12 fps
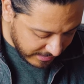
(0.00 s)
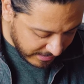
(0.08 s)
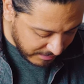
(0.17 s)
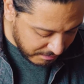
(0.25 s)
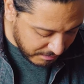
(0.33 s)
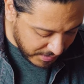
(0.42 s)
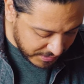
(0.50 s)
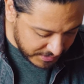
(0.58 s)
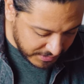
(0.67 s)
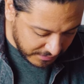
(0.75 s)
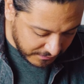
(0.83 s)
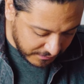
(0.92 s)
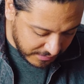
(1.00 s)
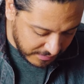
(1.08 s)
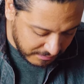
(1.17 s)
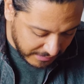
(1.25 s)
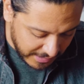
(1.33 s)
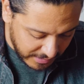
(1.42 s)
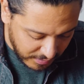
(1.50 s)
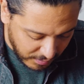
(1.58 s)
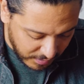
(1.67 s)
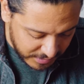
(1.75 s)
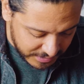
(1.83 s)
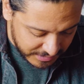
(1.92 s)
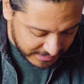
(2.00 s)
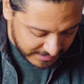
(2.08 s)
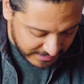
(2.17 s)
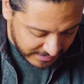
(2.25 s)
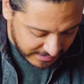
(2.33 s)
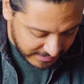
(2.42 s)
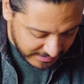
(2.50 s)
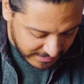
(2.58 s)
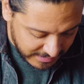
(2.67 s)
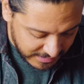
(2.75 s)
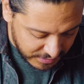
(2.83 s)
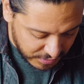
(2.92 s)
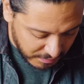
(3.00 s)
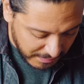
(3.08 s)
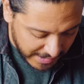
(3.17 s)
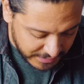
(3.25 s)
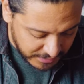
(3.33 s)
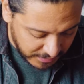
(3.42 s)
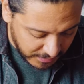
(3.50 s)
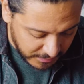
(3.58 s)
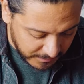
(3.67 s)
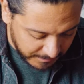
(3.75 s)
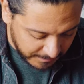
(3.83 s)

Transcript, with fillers: Got a bunch of my gorgeous tomato.